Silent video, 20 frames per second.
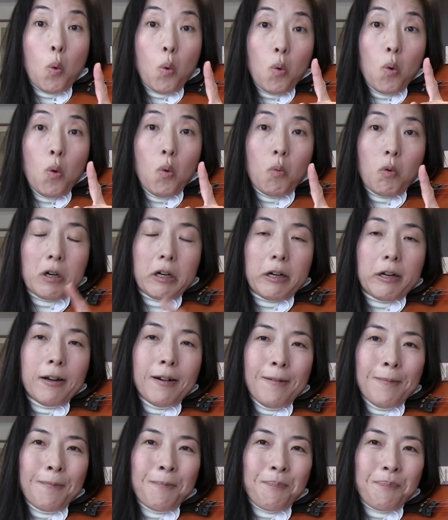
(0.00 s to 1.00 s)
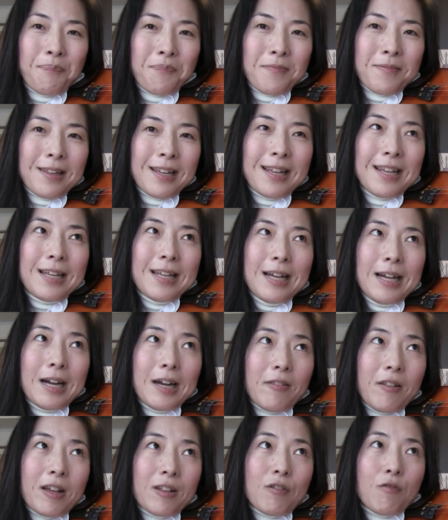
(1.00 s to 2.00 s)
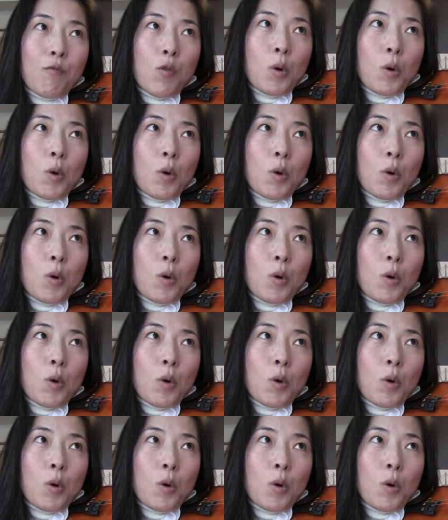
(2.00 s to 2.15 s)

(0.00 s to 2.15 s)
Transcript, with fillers: Or another